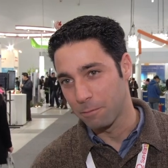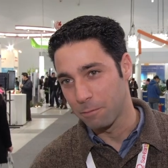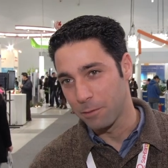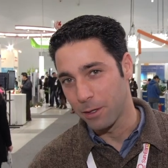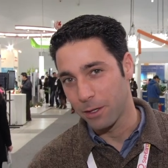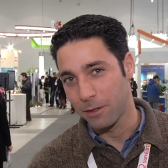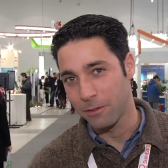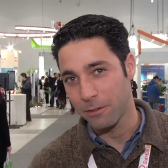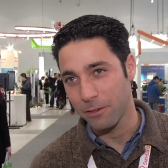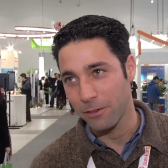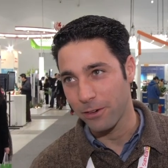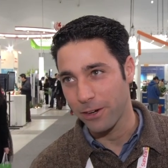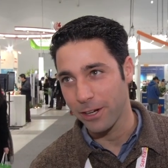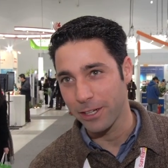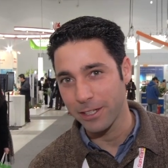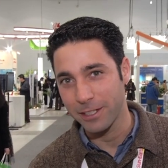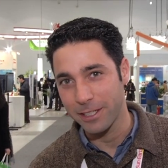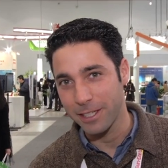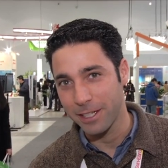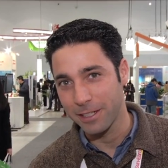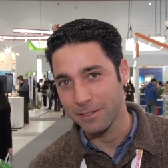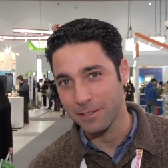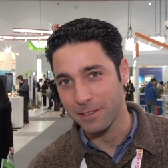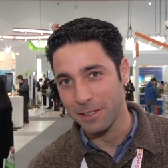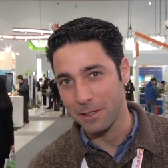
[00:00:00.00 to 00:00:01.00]
Big
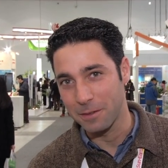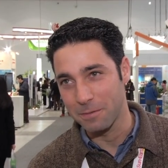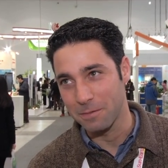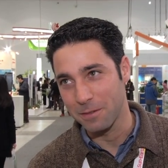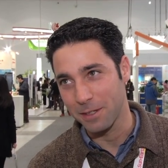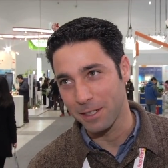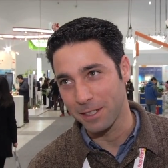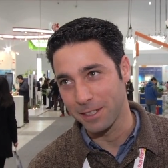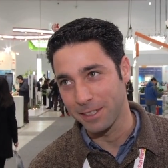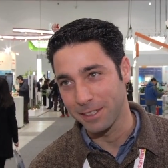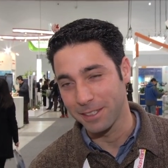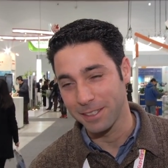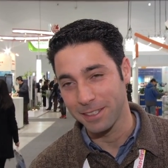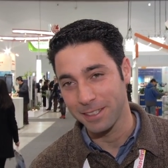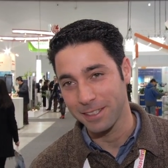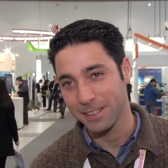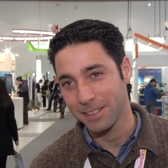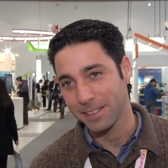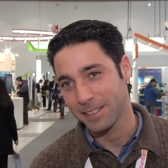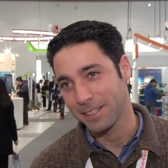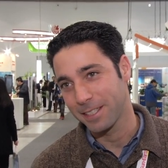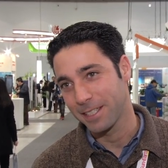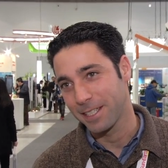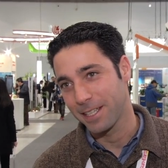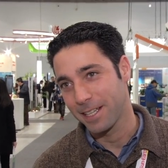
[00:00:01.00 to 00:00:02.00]
variety of
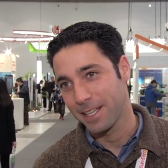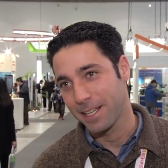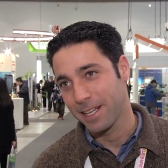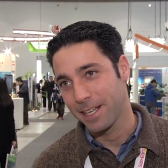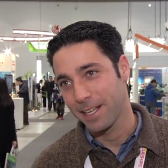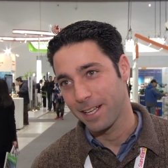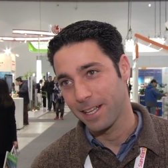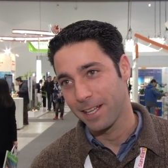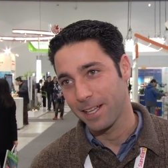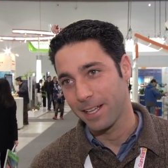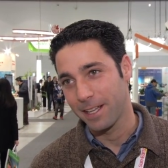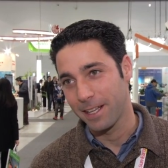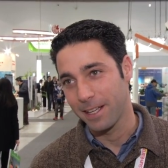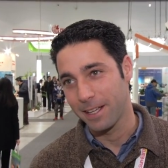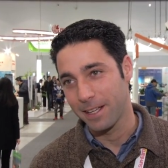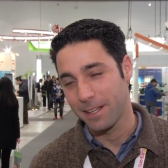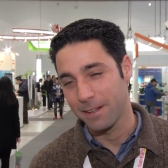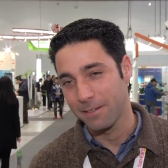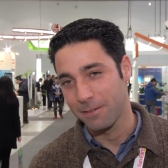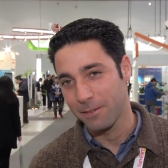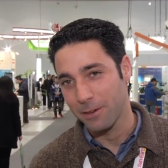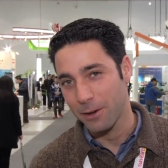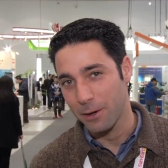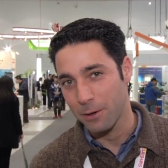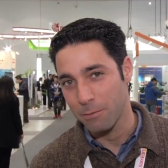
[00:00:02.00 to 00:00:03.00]
companies,
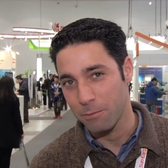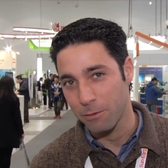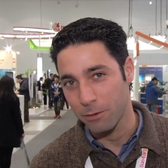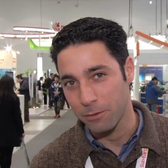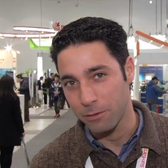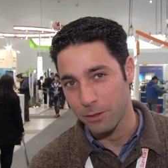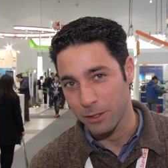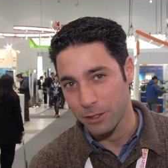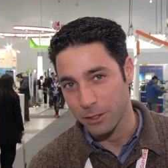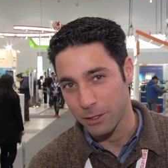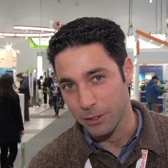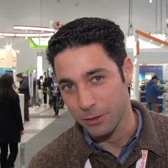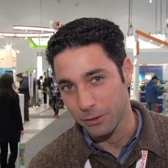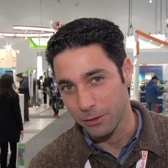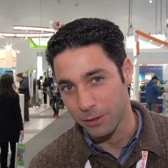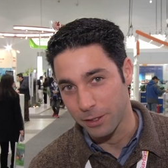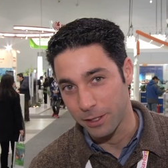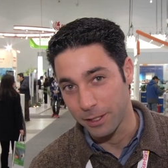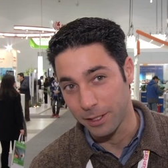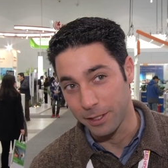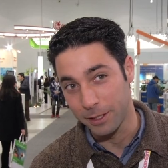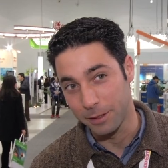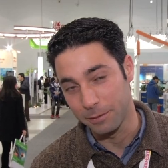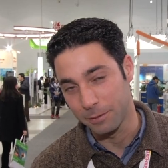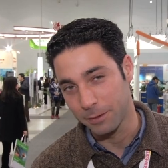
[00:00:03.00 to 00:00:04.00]
uh, very professional
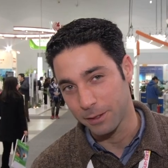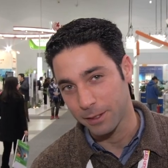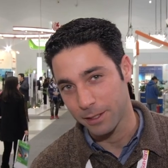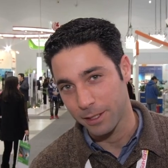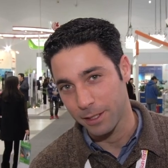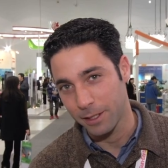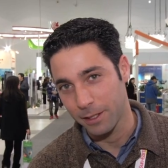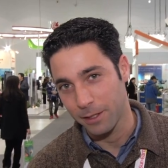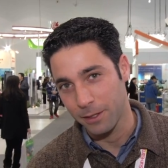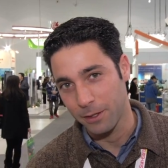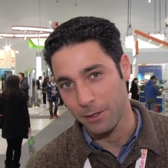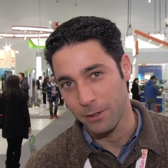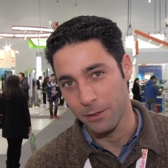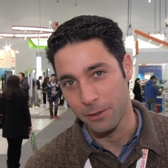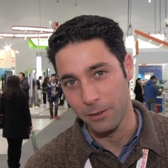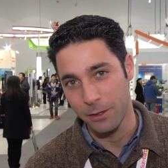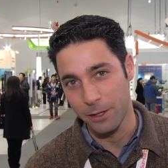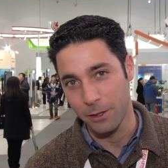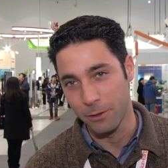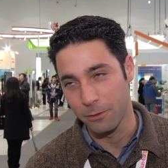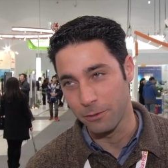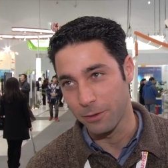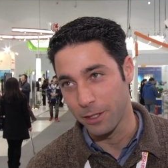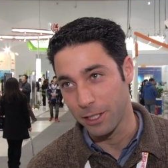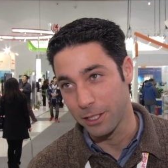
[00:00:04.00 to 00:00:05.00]
teams, new
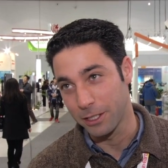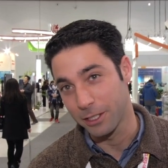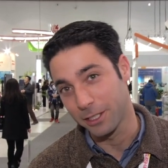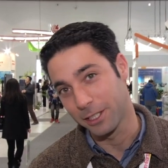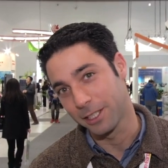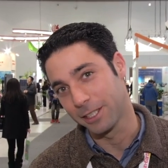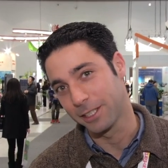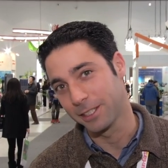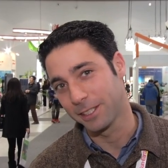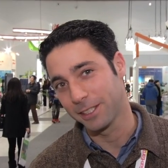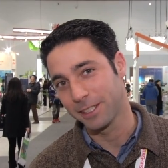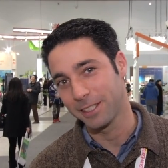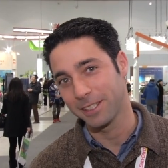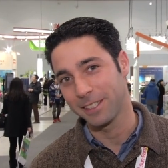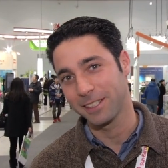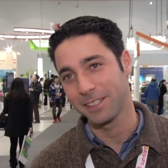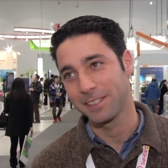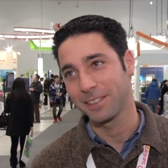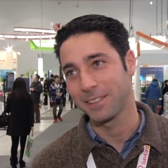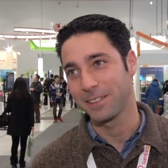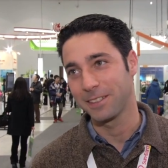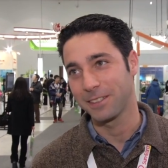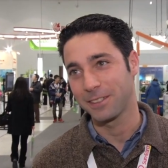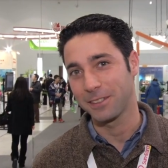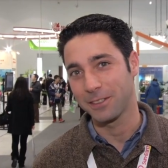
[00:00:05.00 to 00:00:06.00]
innovations.
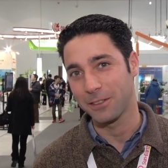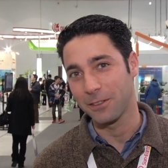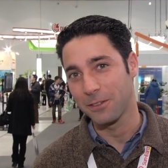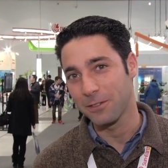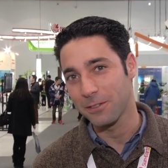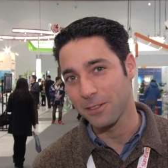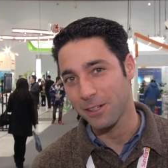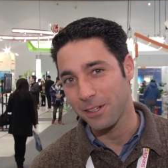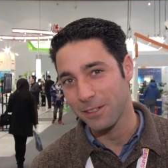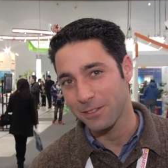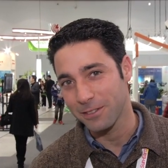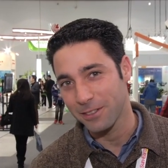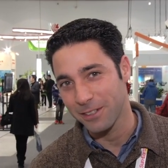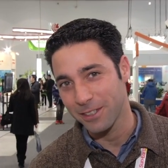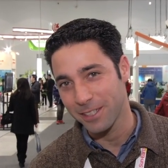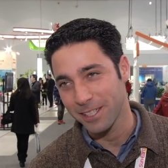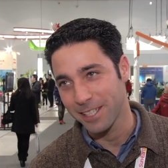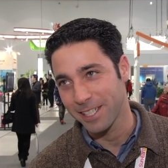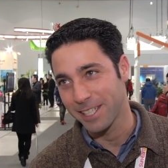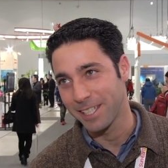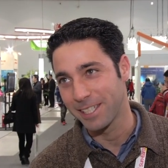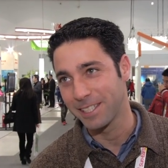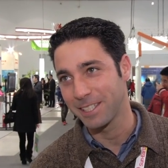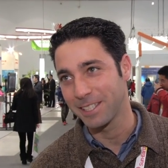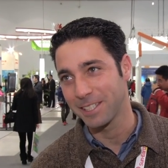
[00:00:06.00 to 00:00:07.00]
So overall, very
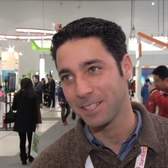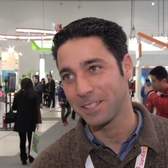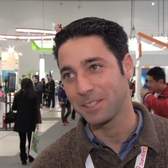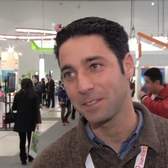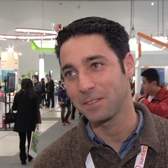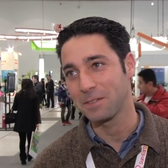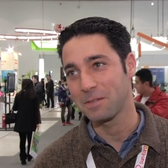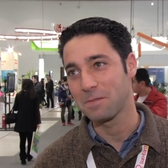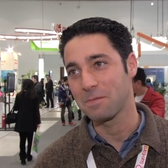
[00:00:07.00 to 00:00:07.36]
nice.